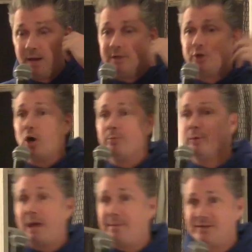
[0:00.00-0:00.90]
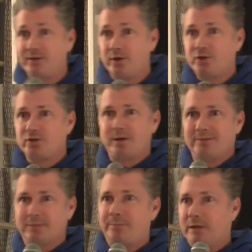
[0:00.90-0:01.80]
I mean, Gerber baby search,
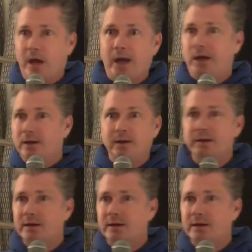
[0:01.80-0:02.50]
I'd be like,